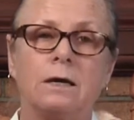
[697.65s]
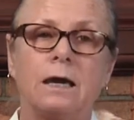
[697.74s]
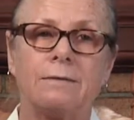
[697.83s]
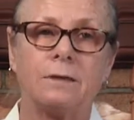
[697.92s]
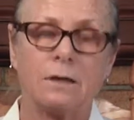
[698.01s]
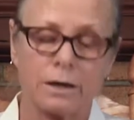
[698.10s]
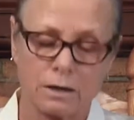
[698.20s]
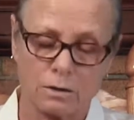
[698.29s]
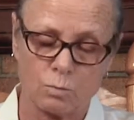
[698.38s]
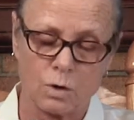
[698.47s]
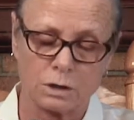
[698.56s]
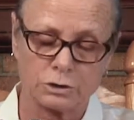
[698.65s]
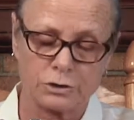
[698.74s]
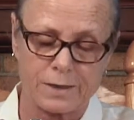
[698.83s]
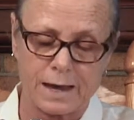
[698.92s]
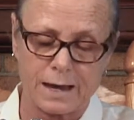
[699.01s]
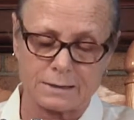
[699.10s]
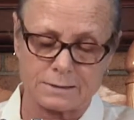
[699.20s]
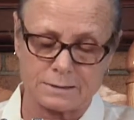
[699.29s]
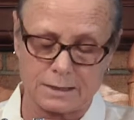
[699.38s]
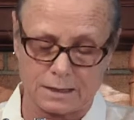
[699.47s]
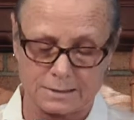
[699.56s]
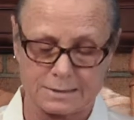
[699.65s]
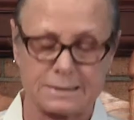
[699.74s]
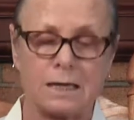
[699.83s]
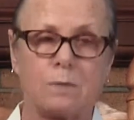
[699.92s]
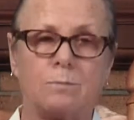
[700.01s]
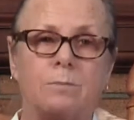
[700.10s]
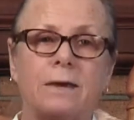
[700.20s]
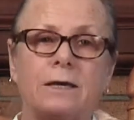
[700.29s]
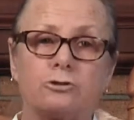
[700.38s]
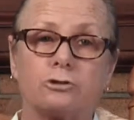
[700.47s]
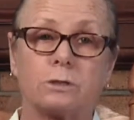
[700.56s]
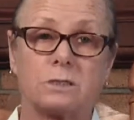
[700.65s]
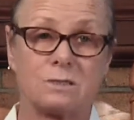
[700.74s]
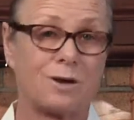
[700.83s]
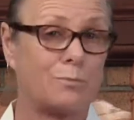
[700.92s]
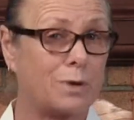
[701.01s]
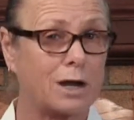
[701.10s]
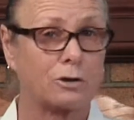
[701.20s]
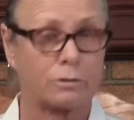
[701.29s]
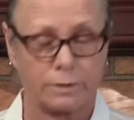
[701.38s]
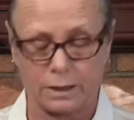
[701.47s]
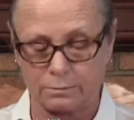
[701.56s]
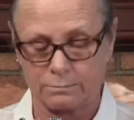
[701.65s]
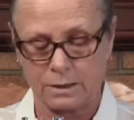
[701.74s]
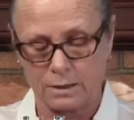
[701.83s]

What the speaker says: And then I can watch that seam and make sure it's not puckering,